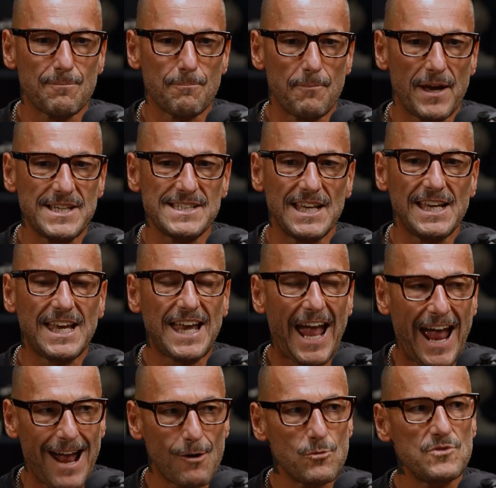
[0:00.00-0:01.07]
basically
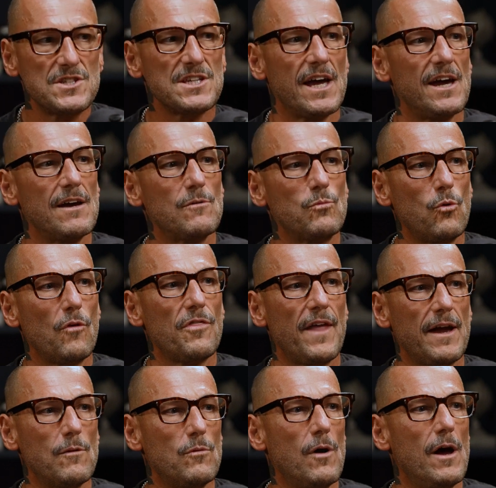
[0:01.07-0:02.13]
counter what
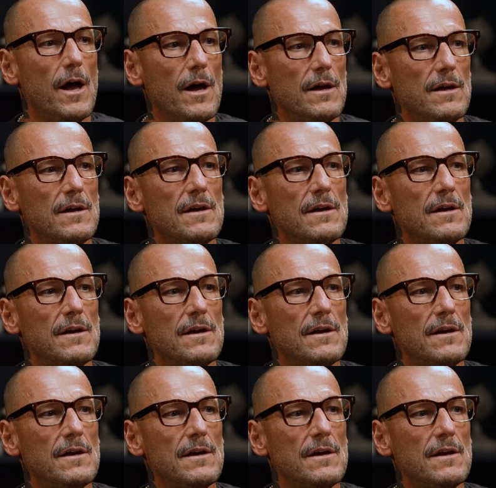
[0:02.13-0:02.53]
they were.